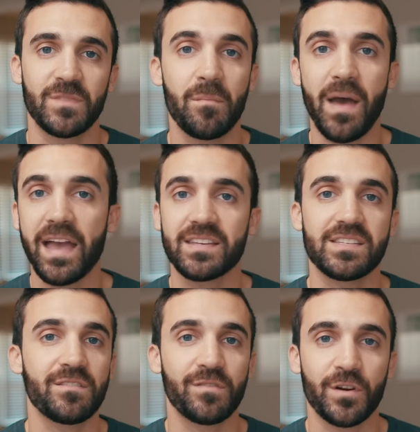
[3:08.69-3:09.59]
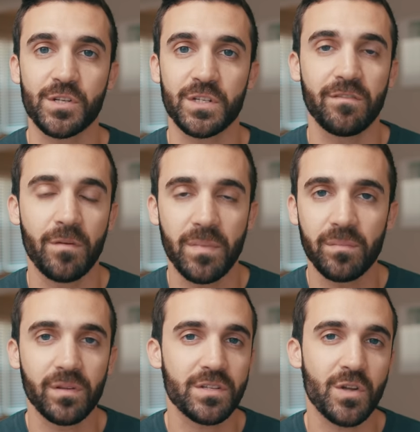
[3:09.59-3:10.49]
The magazine version of a
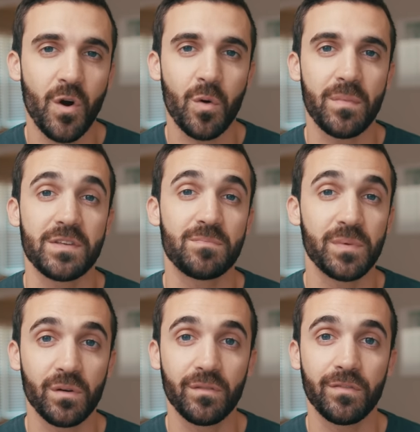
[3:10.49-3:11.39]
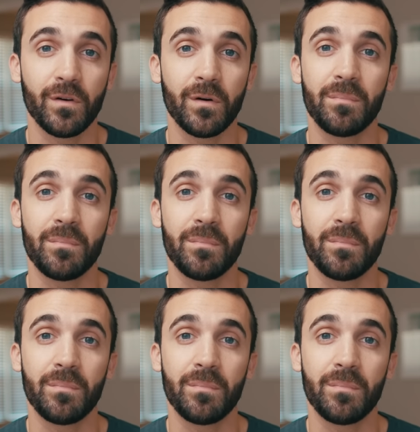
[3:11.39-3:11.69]
minimalist home is beautiful,